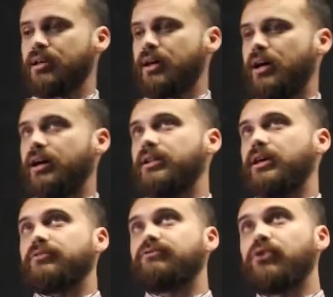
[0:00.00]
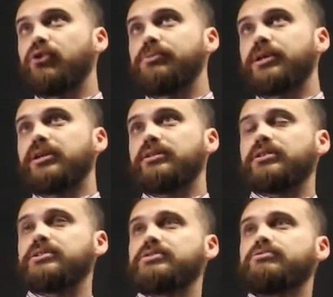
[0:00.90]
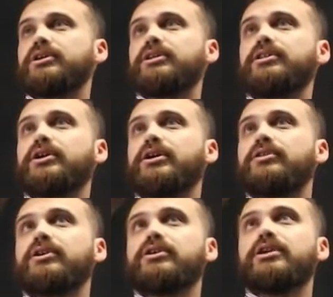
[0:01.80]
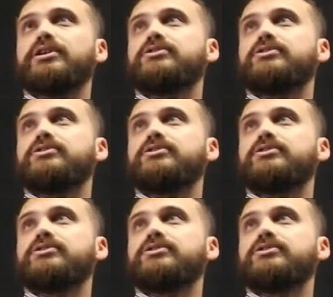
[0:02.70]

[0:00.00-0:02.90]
Now the formula, this is really the only thing you need